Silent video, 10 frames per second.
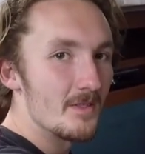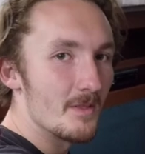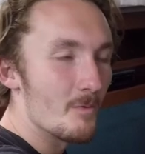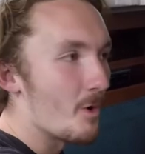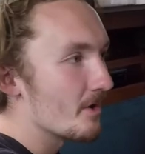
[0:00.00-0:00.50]

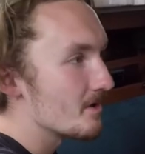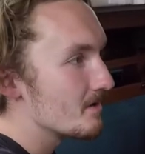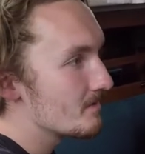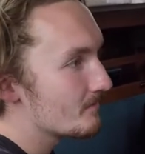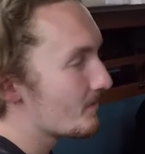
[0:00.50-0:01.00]
the
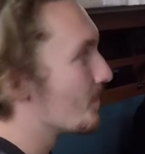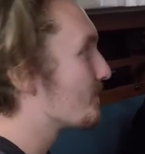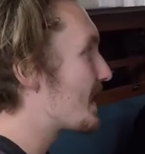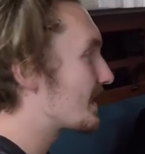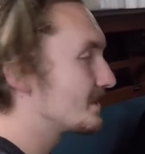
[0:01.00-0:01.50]
water flowed
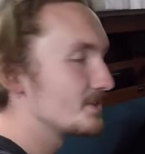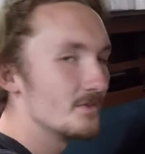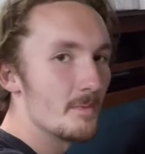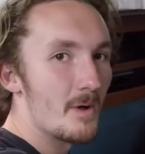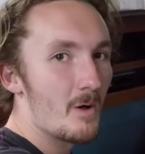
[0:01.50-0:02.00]
back into
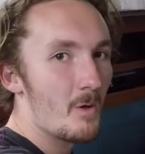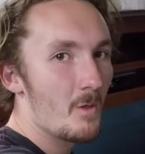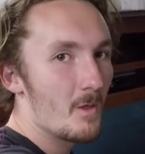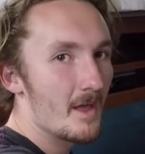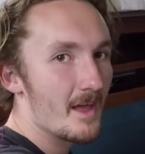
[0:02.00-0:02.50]
the
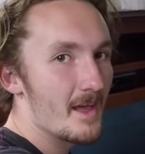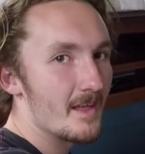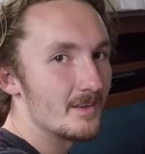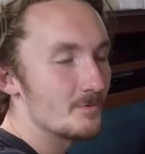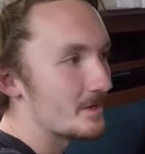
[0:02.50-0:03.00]
bowl
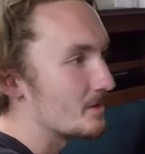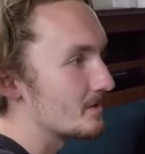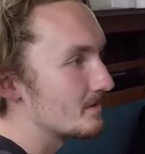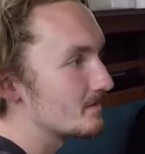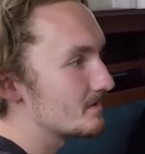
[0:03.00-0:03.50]
and we
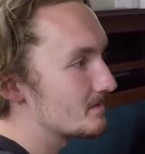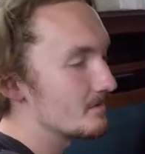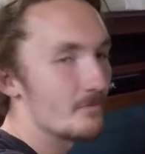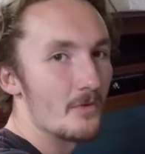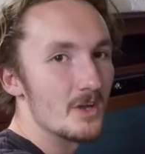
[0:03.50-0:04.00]
couldn't
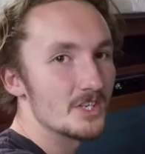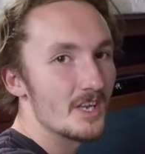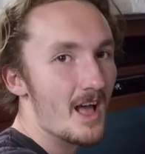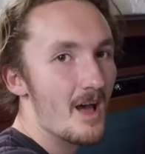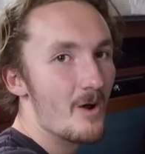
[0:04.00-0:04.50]
flush it
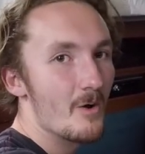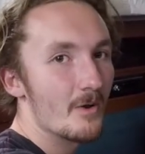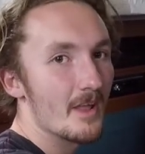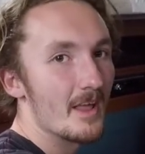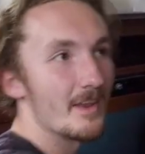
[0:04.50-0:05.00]
out
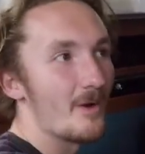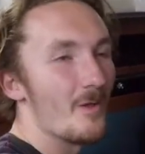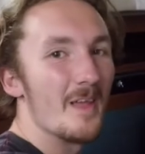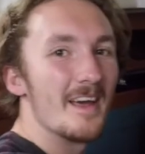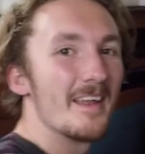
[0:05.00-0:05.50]
and
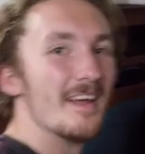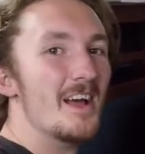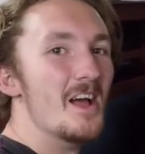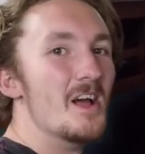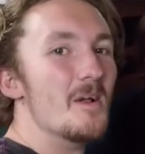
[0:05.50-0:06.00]
all that.
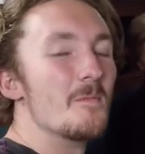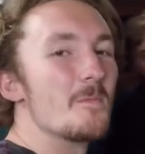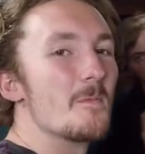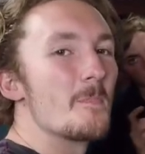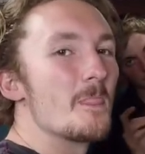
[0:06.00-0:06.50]
It was a
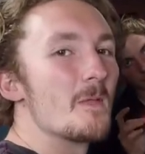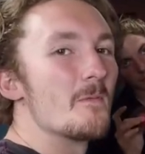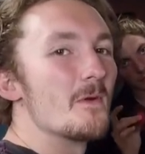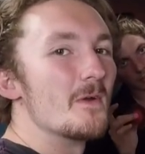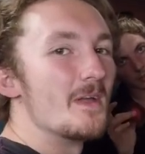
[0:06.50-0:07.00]
shitty
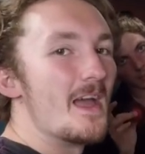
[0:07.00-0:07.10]
job.